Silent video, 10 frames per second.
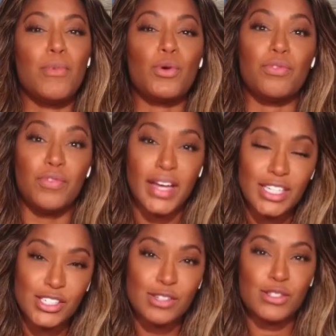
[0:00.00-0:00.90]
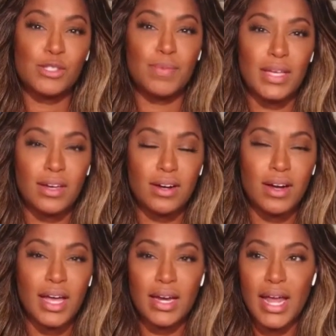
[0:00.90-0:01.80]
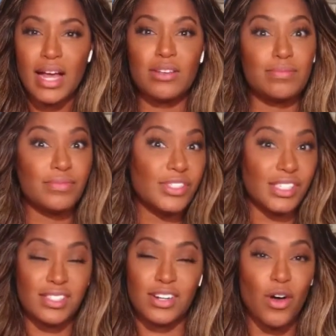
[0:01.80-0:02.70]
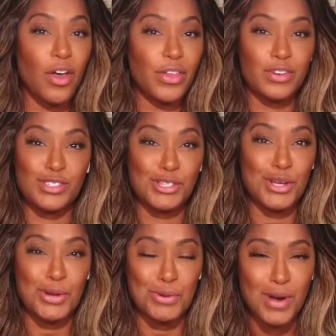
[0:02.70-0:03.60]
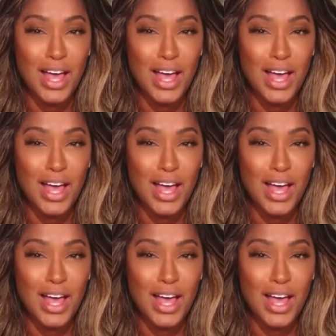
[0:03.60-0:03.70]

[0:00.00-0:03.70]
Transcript: motivational speaker, and now she's an author too.